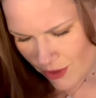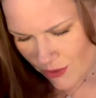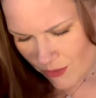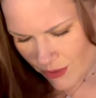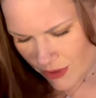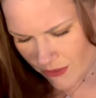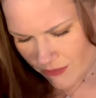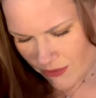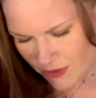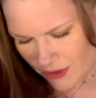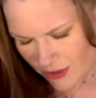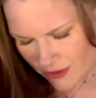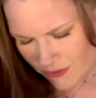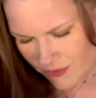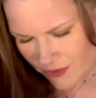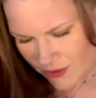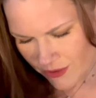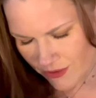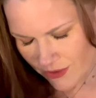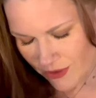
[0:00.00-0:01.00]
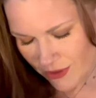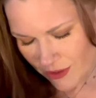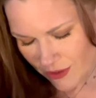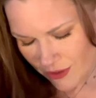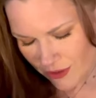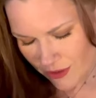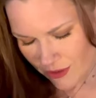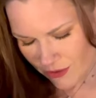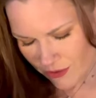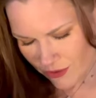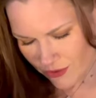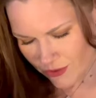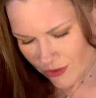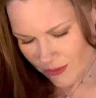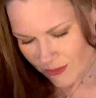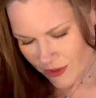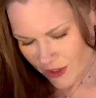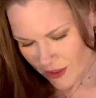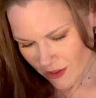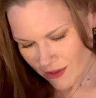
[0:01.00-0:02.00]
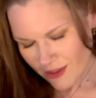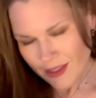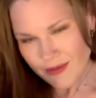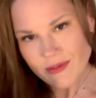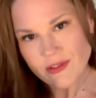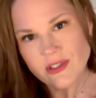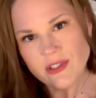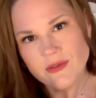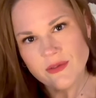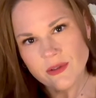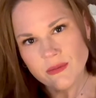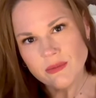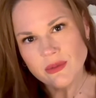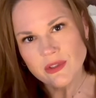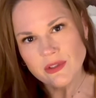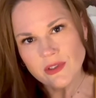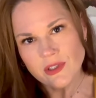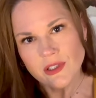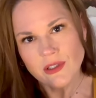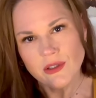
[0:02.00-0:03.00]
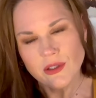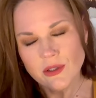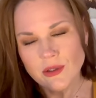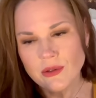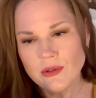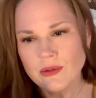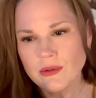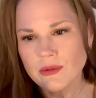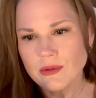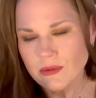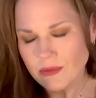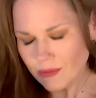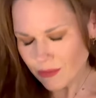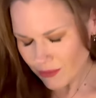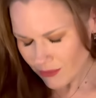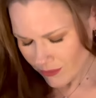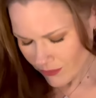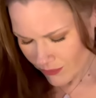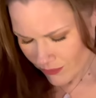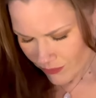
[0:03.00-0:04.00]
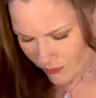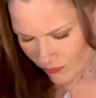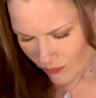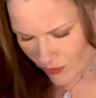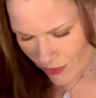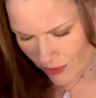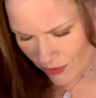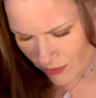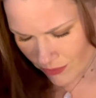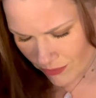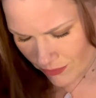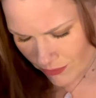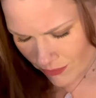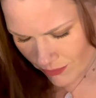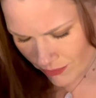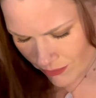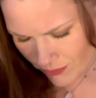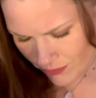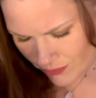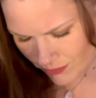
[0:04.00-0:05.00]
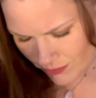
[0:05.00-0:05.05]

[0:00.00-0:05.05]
We have a lot of understanding here. You're showing me high levels of empathy. Oh. Oh.